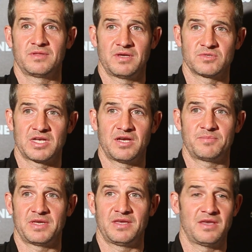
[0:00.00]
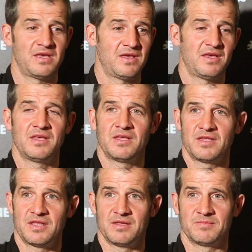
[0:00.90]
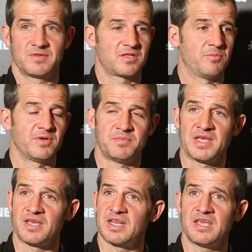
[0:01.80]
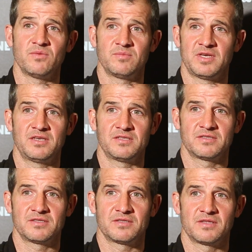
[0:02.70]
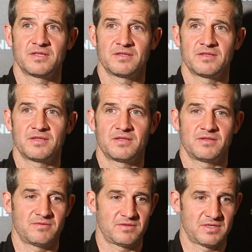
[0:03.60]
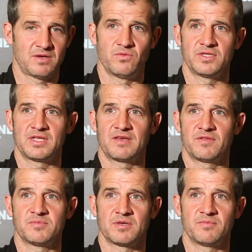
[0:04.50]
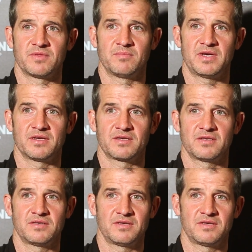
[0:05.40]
I was happy, and the club had been great with me, and I wanted to give them something back.